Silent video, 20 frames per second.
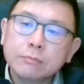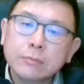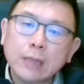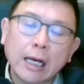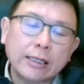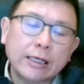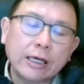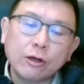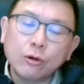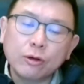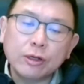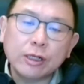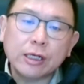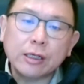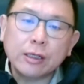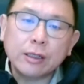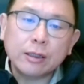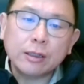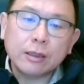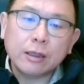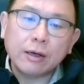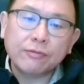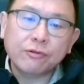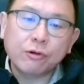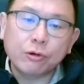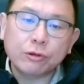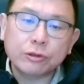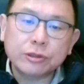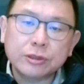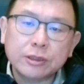I can only, of
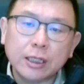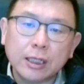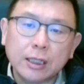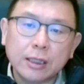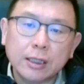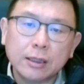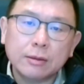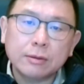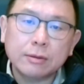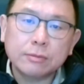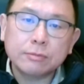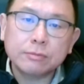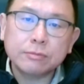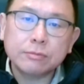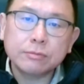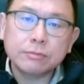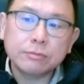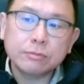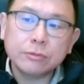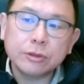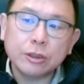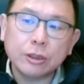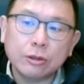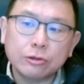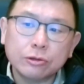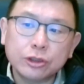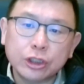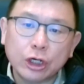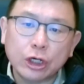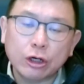course,
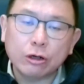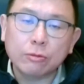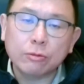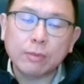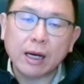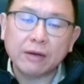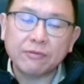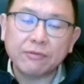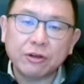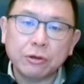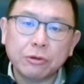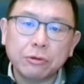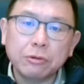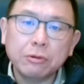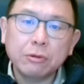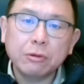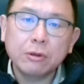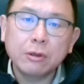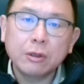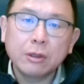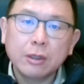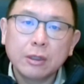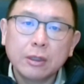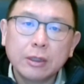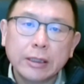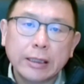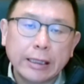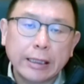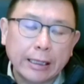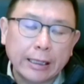share my view,
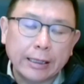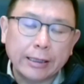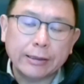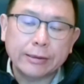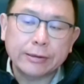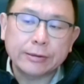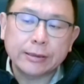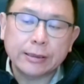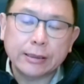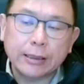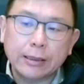and